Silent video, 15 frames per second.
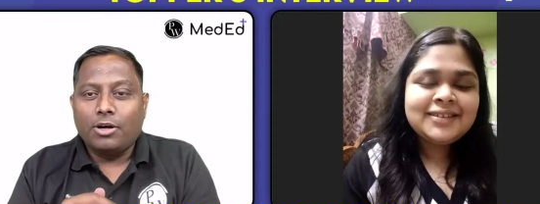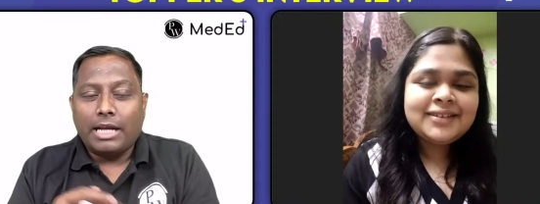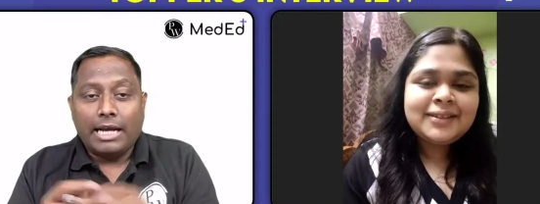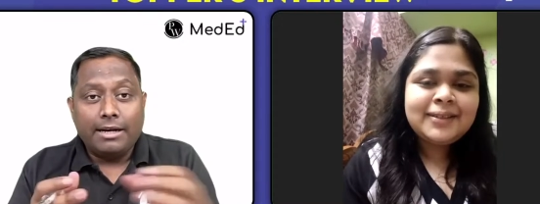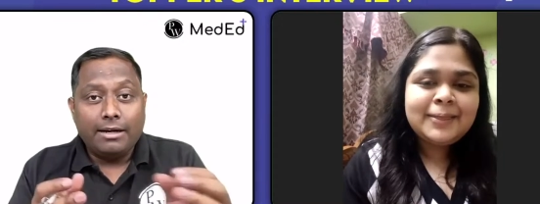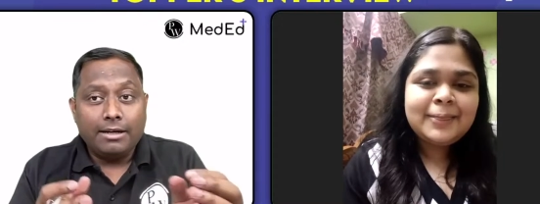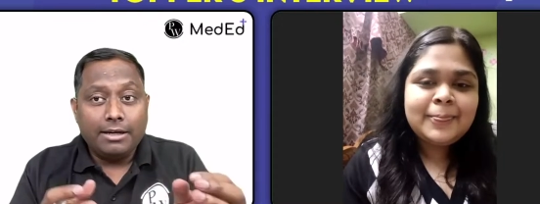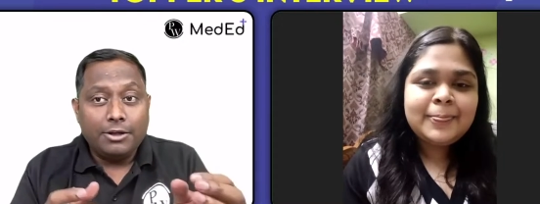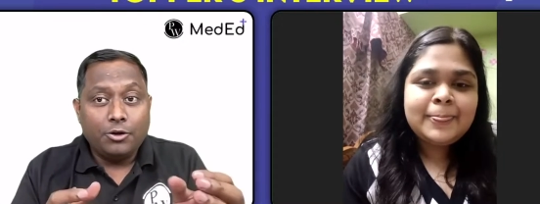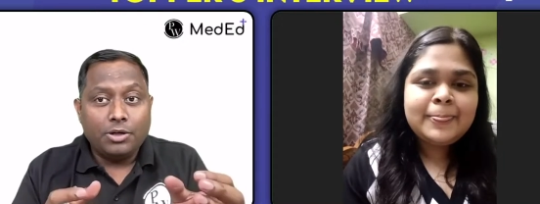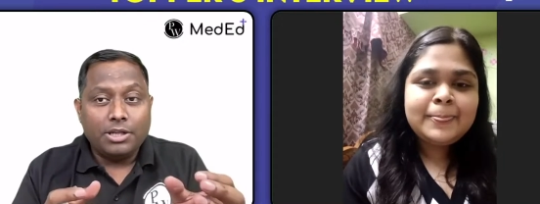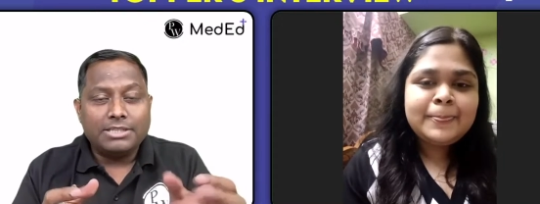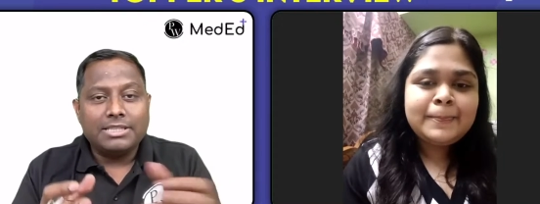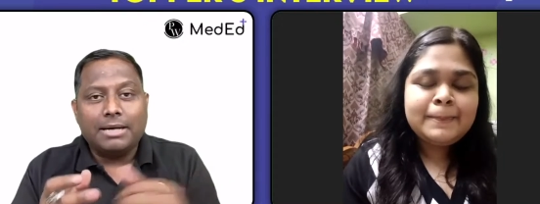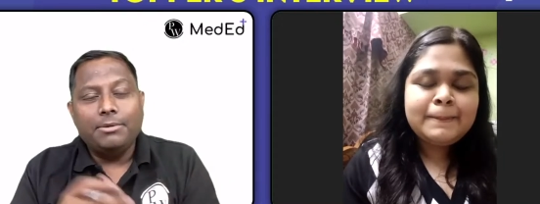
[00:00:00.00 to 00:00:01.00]
Speaker 1: And uh, your
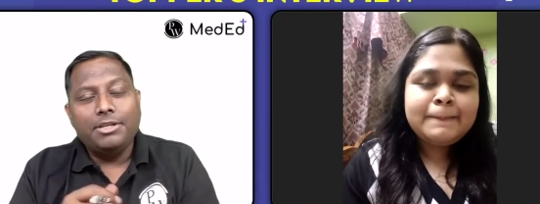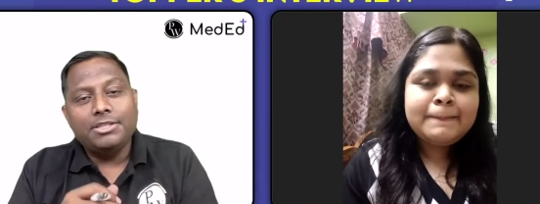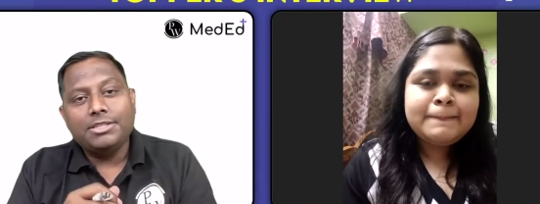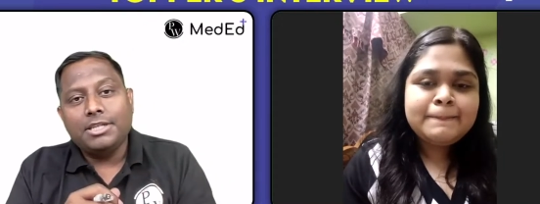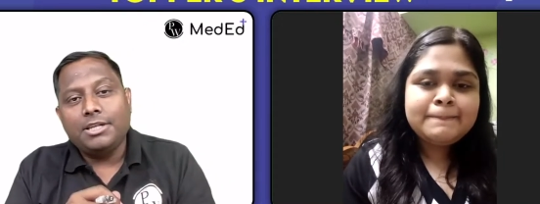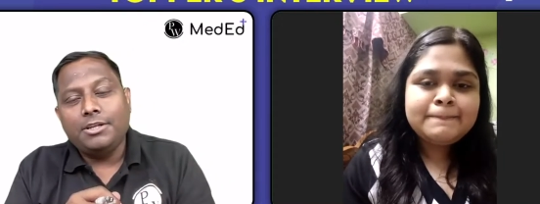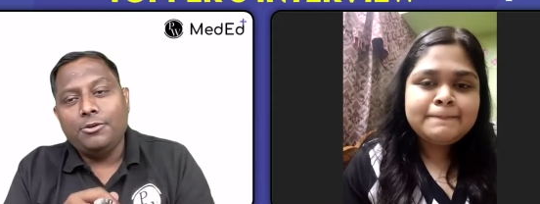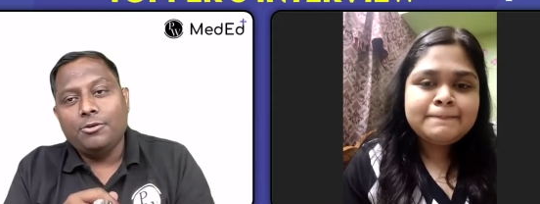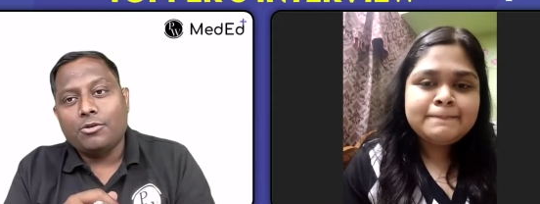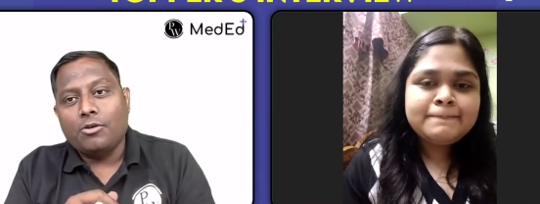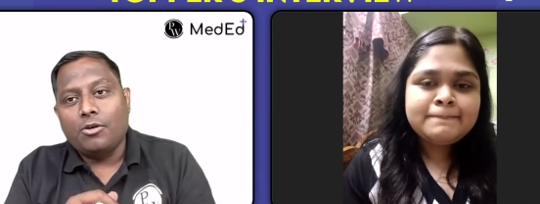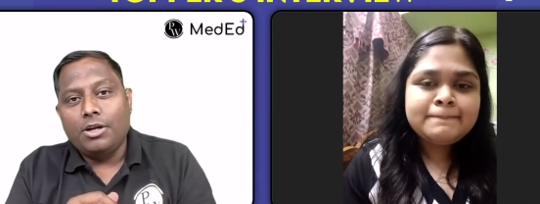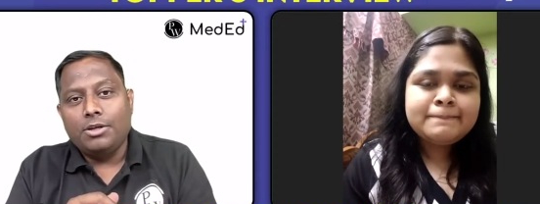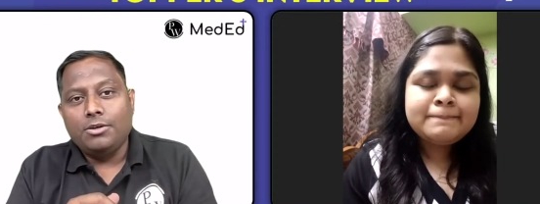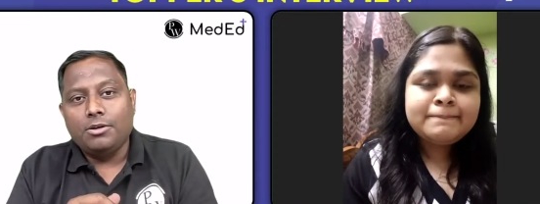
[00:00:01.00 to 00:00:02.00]
examination in your
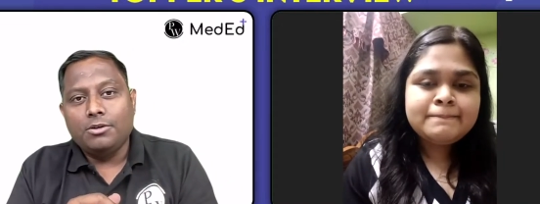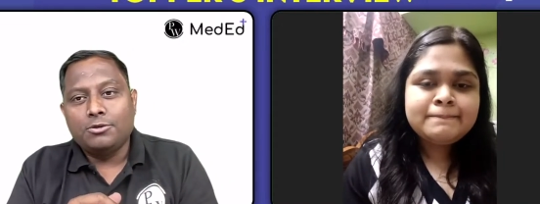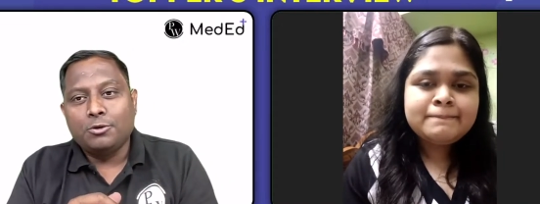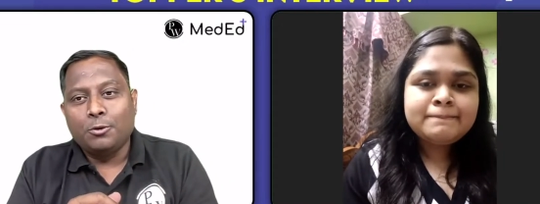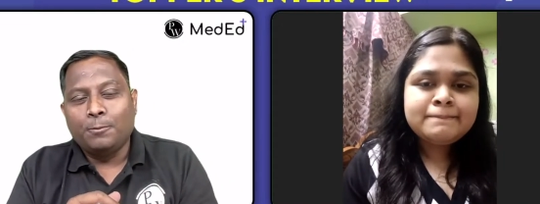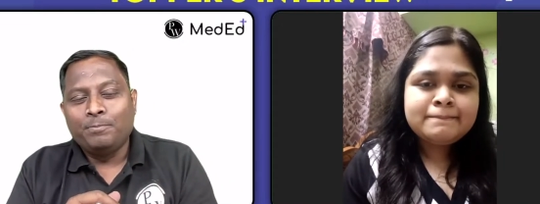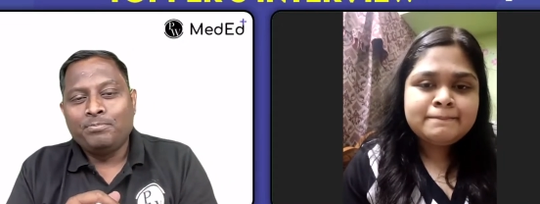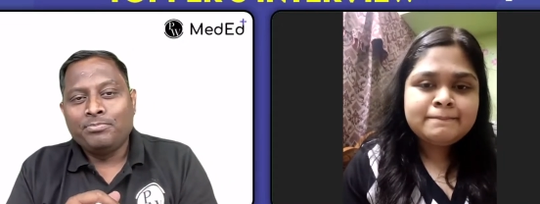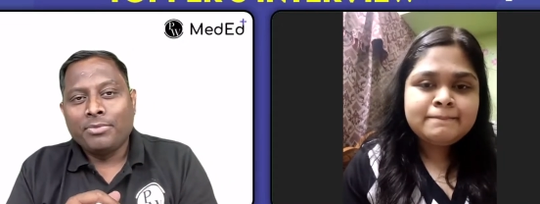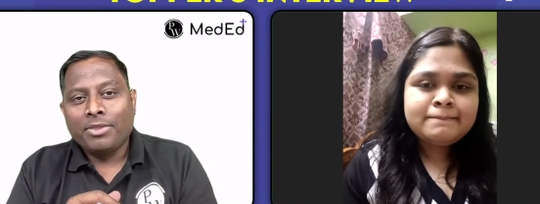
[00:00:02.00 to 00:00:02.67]
college also,